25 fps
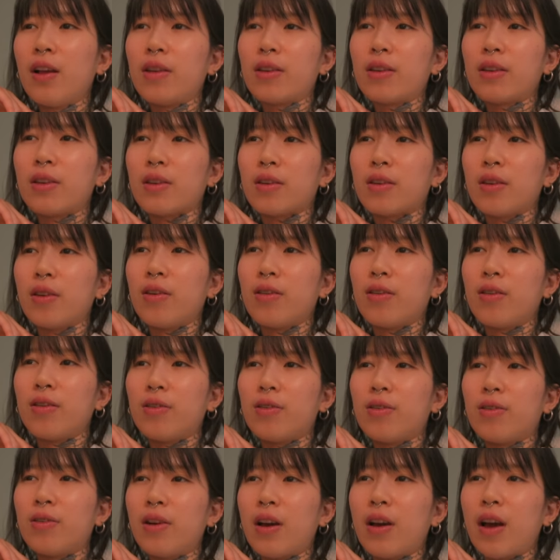
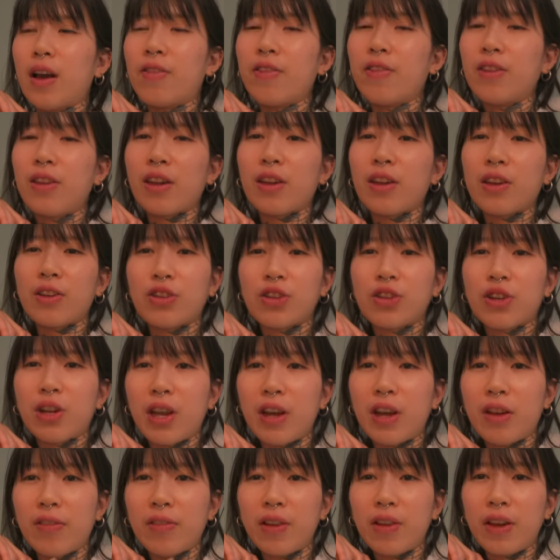So I feel like I should
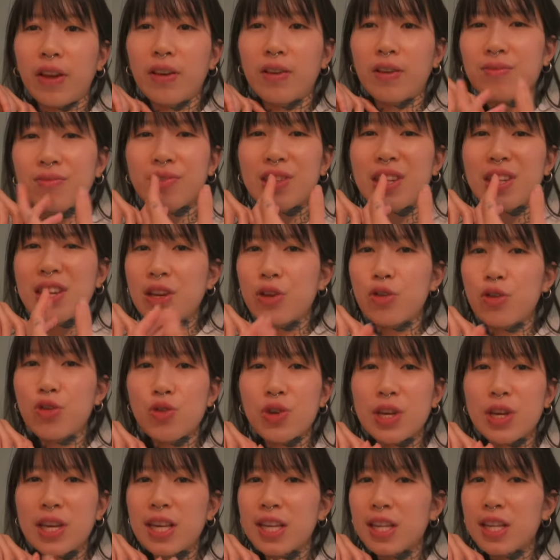have like
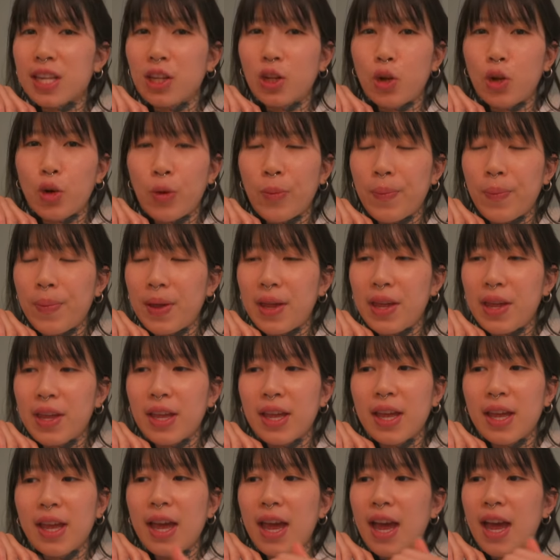decreased a little
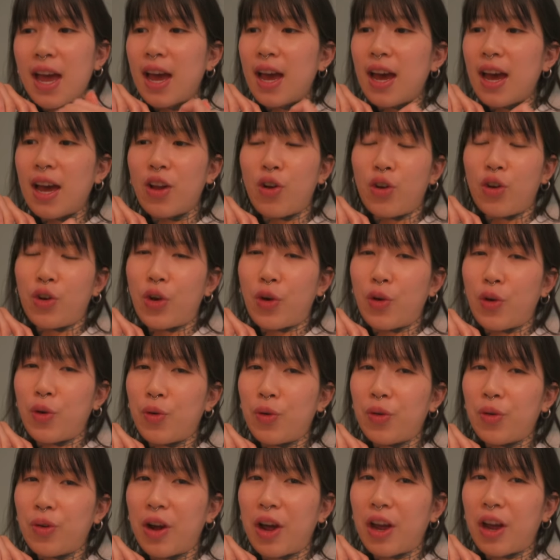bit. I don't know.